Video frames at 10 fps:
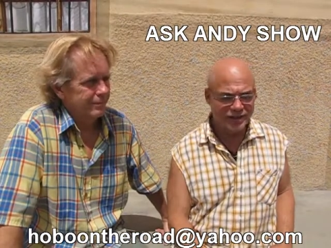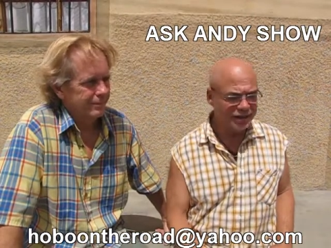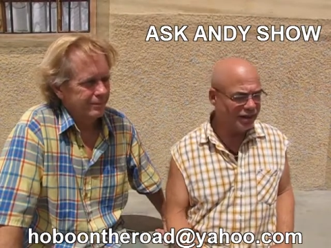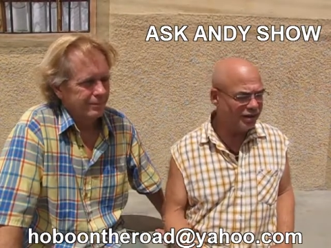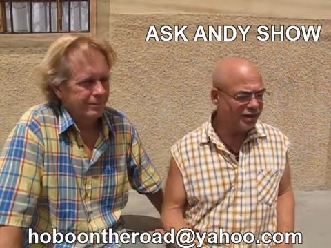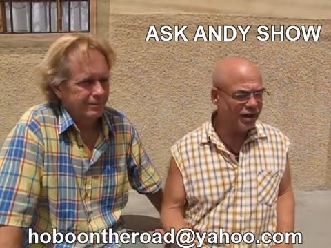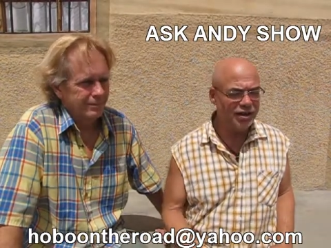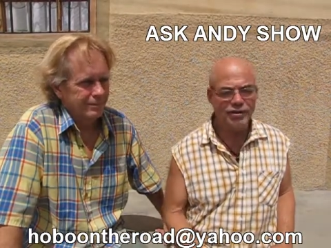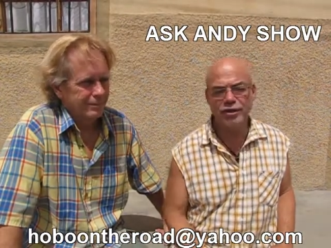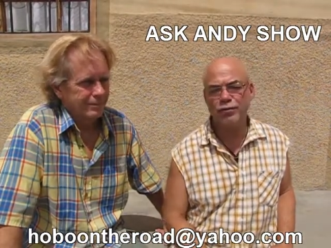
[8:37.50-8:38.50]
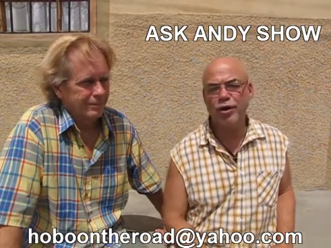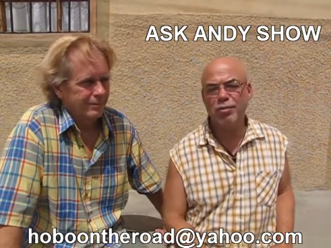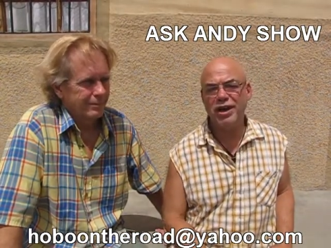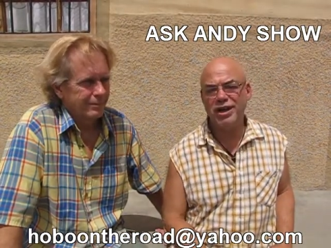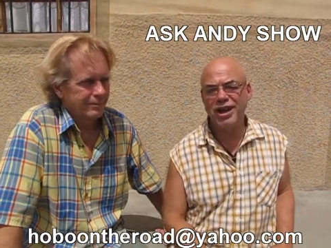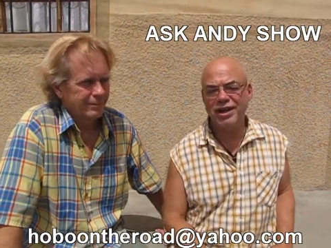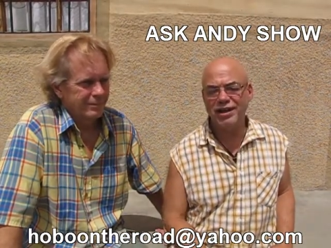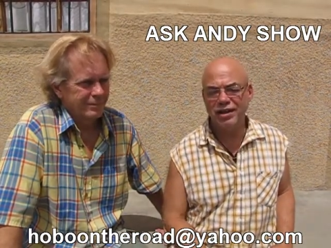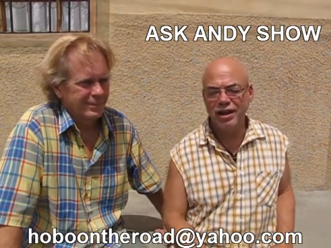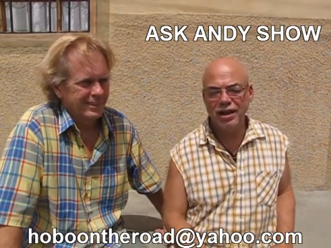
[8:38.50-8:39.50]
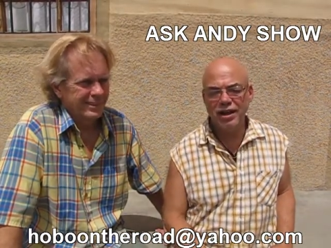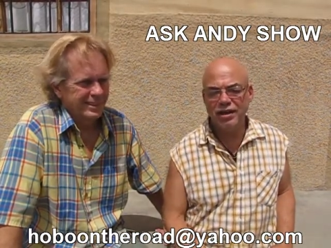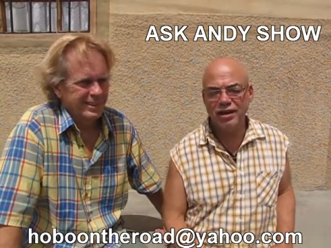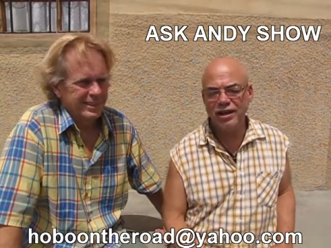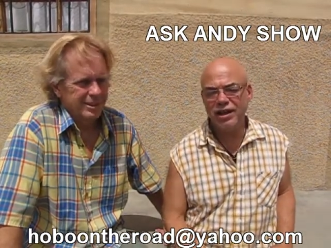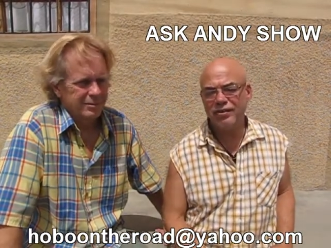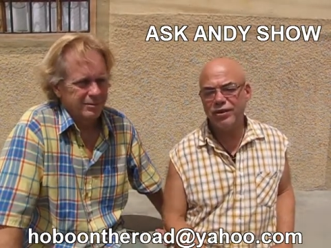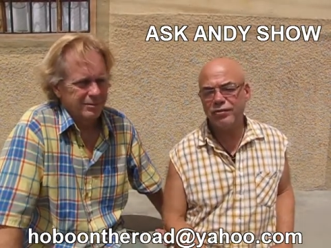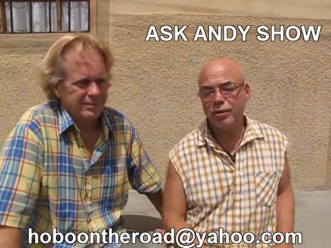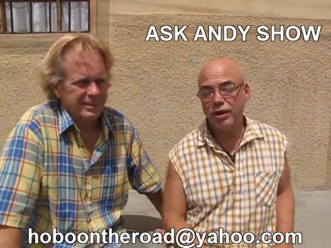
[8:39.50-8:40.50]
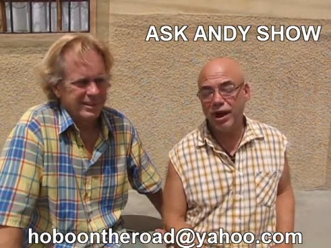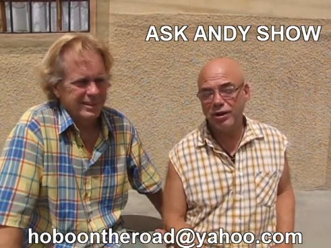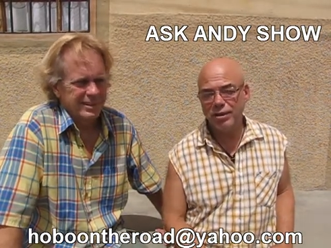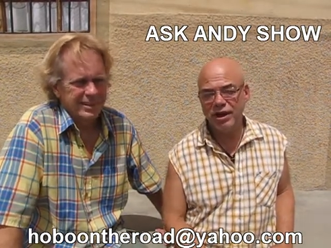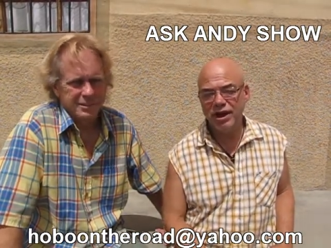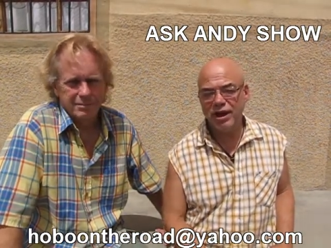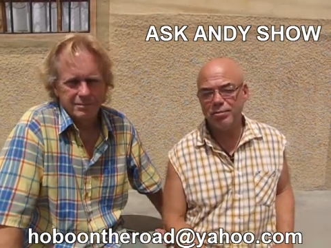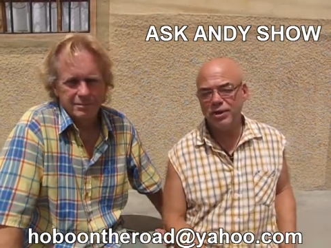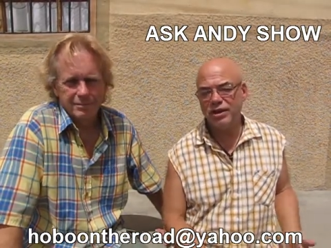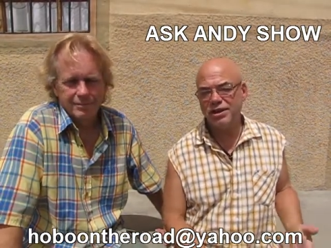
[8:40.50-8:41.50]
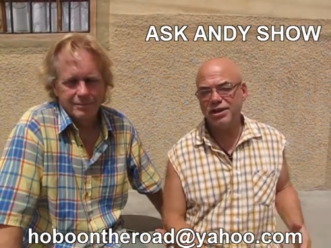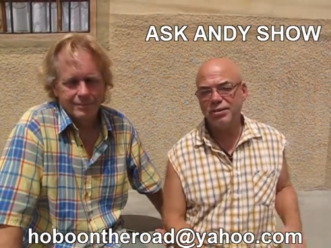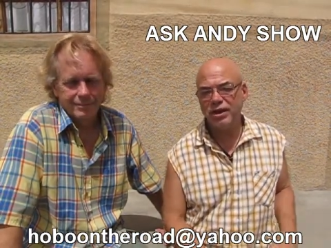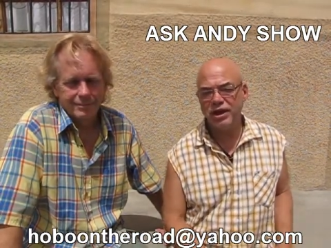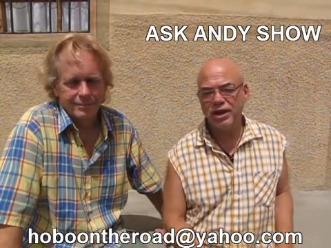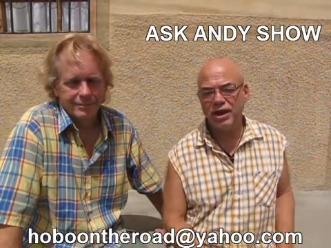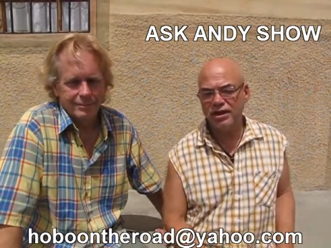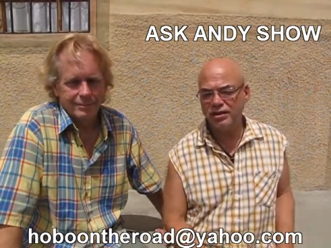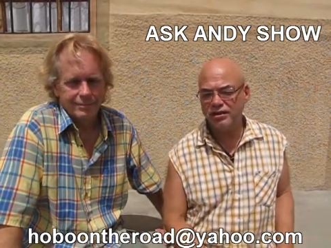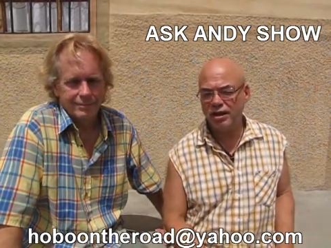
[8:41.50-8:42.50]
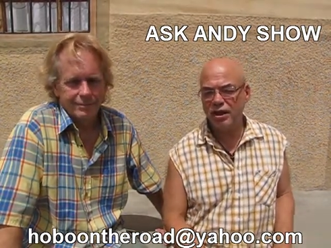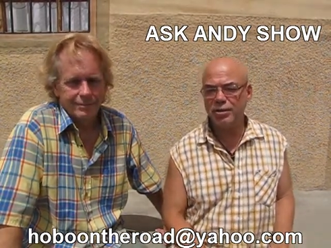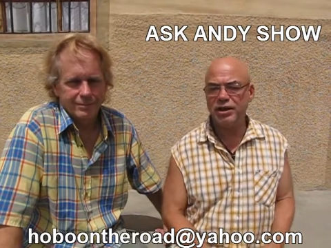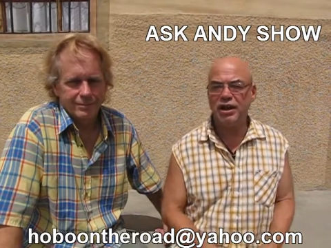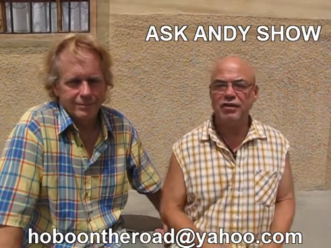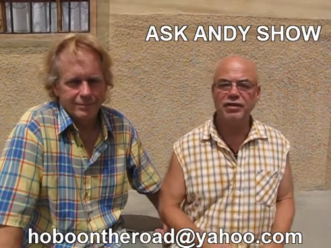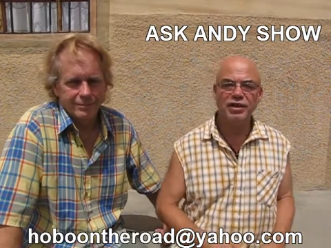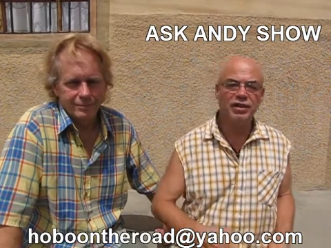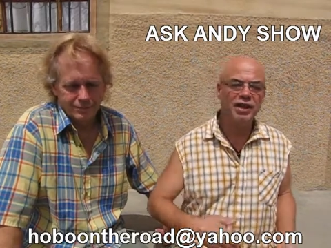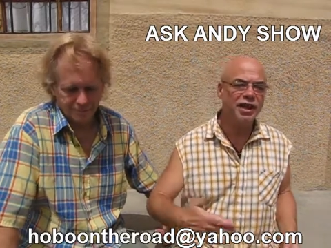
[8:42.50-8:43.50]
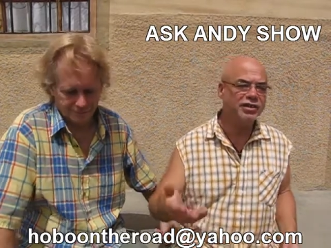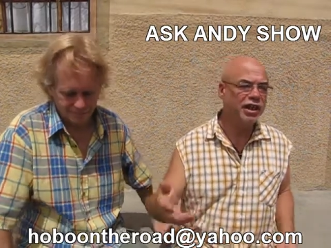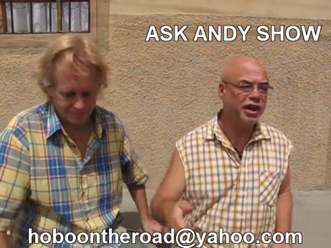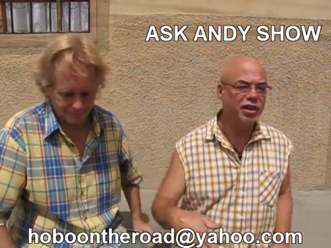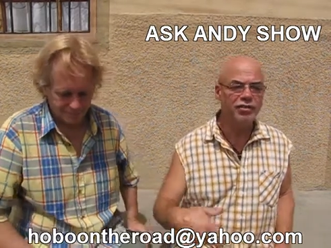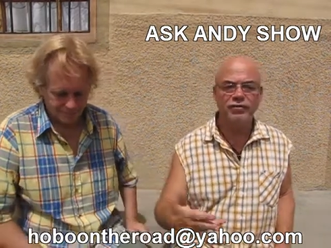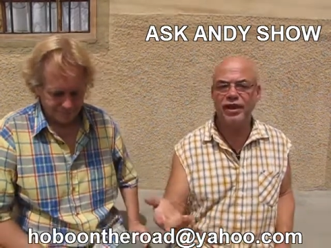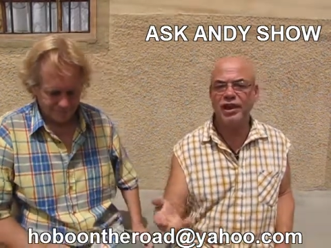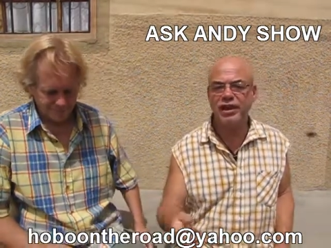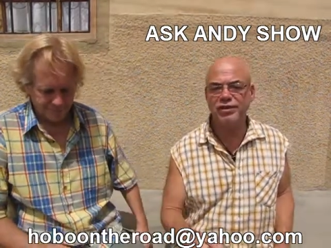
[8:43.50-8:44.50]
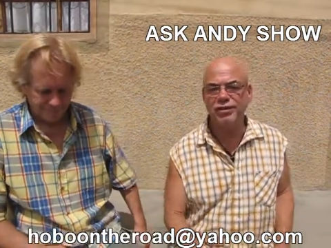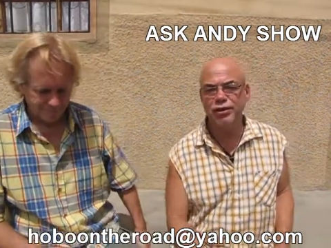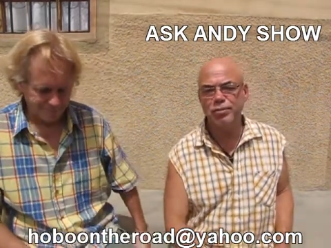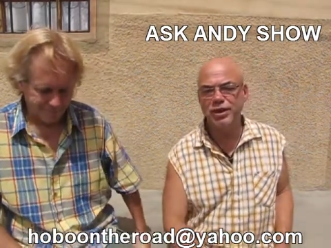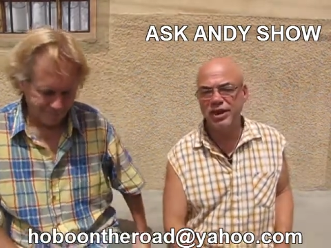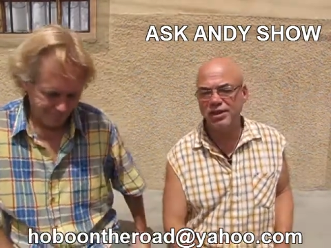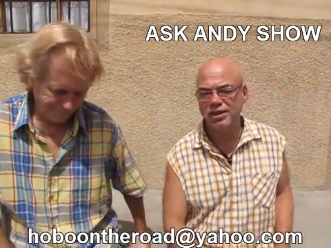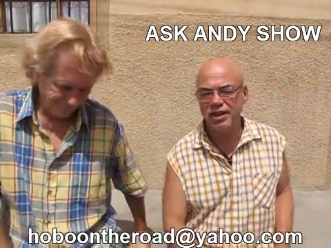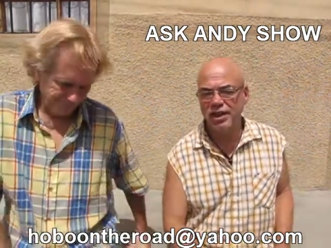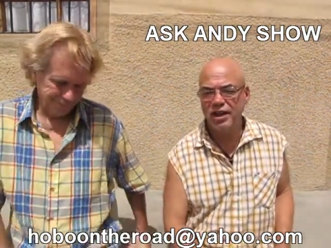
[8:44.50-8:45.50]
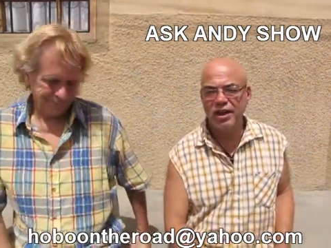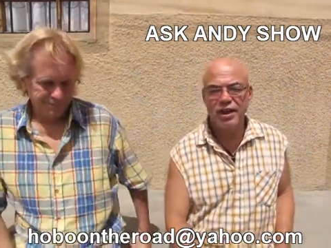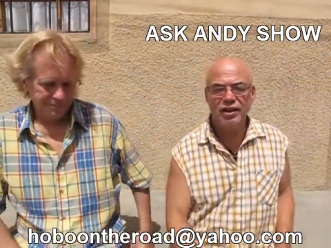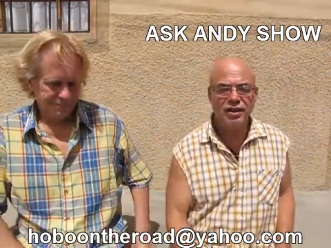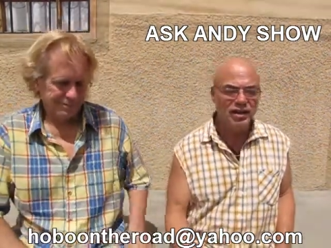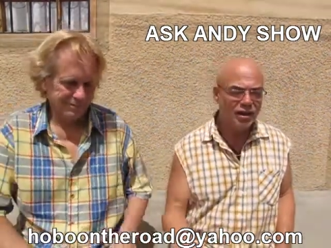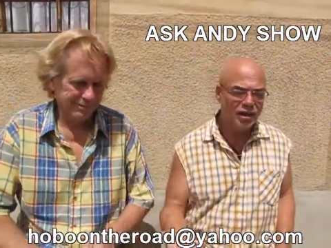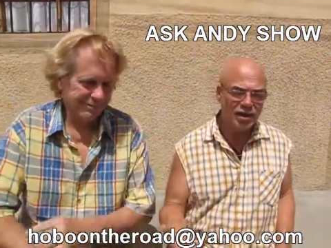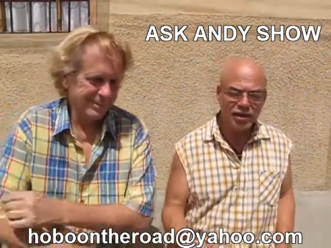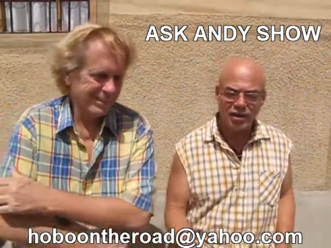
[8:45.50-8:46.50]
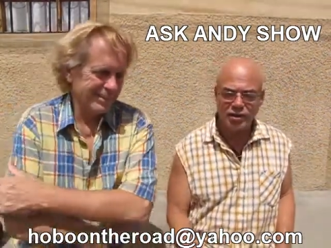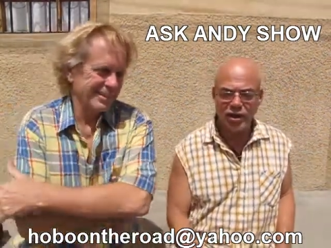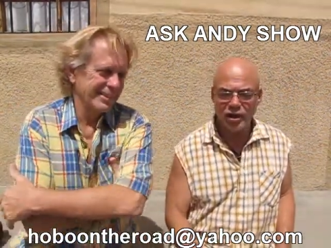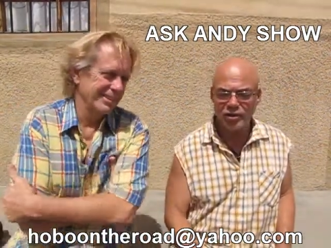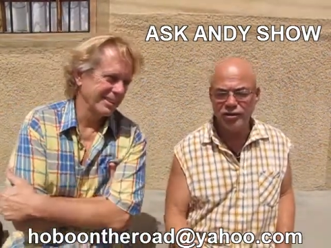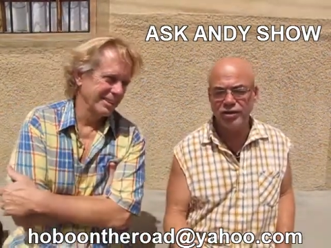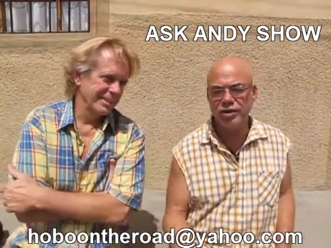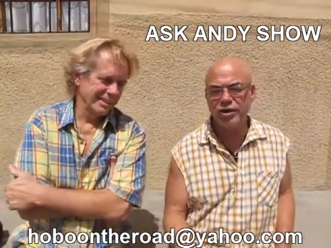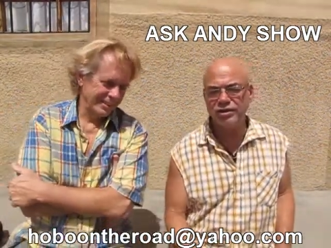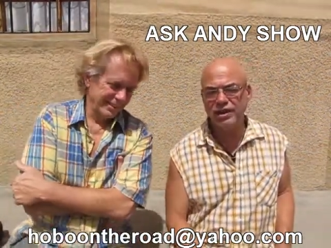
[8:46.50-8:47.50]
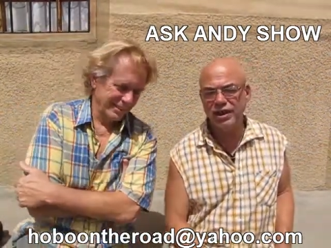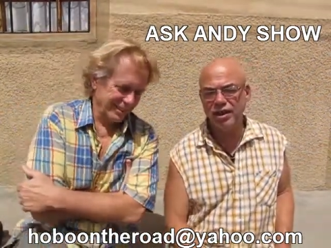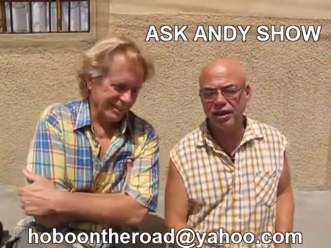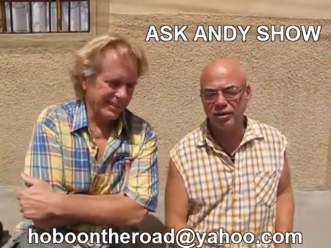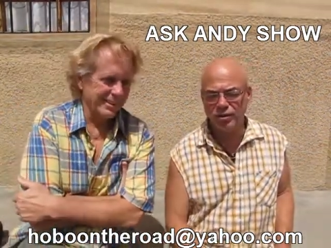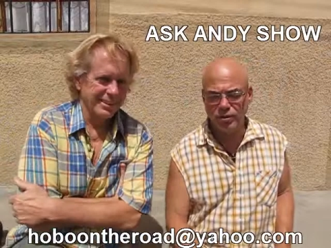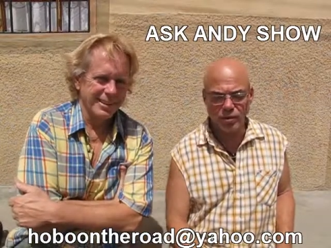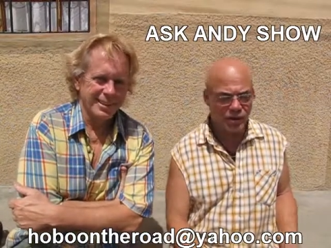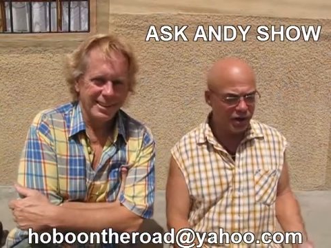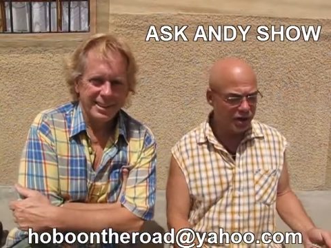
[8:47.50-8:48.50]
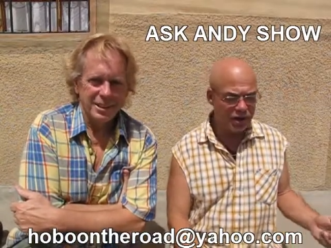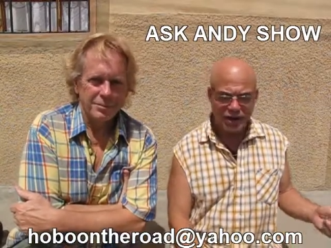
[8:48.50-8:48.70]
Speaker 1: said, you're going to have to throw money at it. You're not going to have to throw a lot of money at it, but it'll seem like a lot at the time, and you'll have to DHL or FedEx or UPS the uh, the card to your hotel or